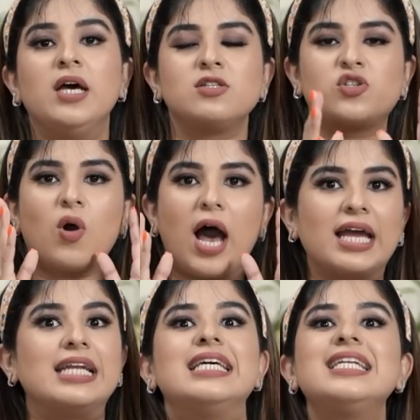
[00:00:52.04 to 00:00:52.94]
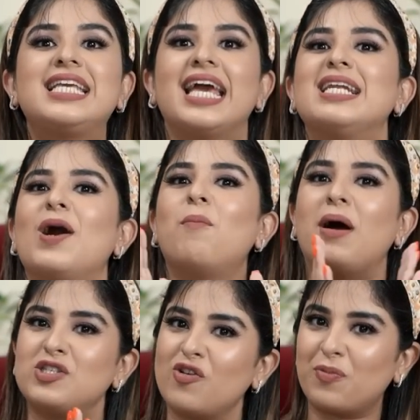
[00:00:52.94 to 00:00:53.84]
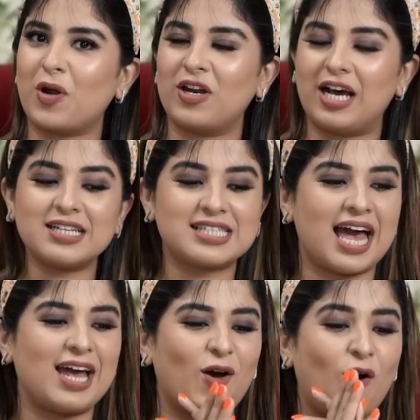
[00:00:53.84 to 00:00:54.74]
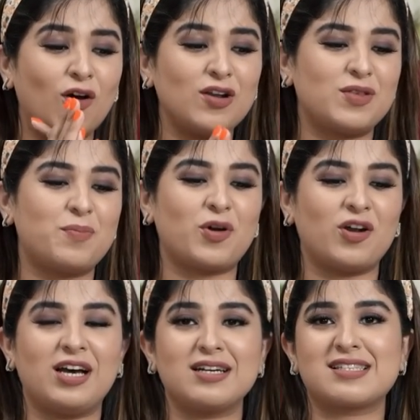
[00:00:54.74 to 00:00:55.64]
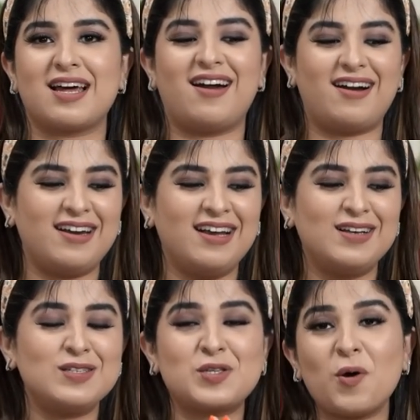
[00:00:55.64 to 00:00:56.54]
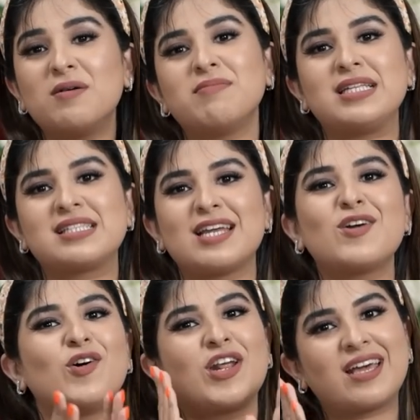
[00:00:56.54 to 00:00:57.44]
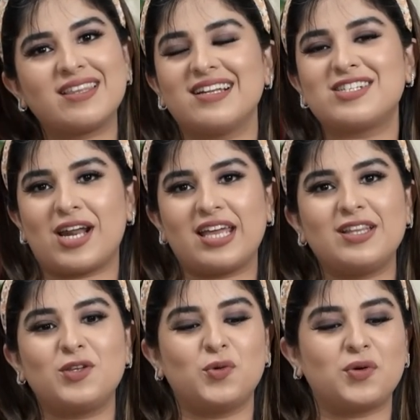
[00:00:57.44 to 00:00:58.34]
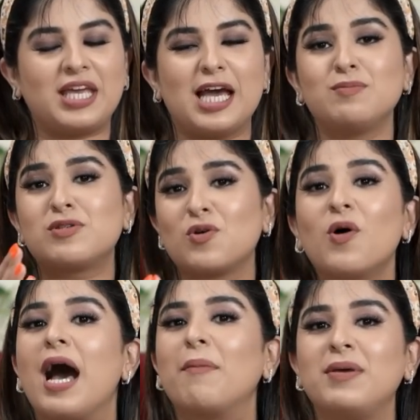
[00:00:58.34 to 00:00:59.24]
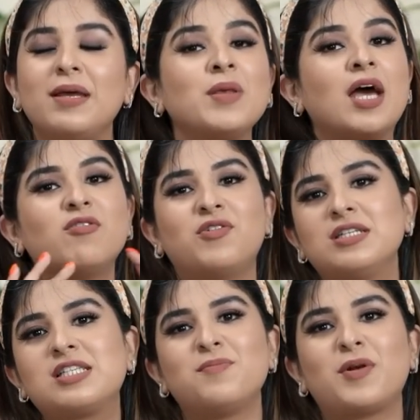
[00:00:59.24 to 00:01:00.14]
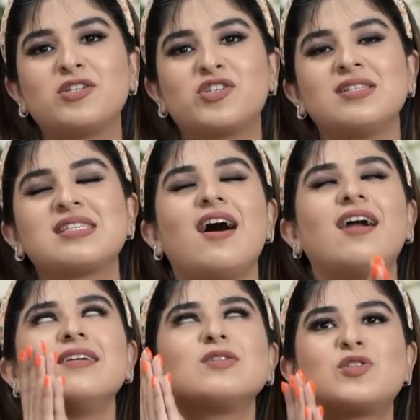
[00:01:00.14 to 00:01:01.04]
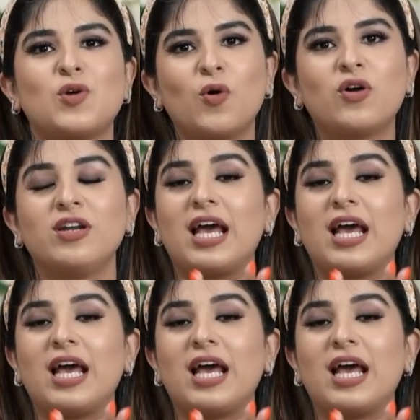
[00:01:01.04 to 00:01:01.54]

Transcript: So I did get a bunch of products and all of the products are so amazing. Kora can try the Noki. I'm so happy. First impressions are so good.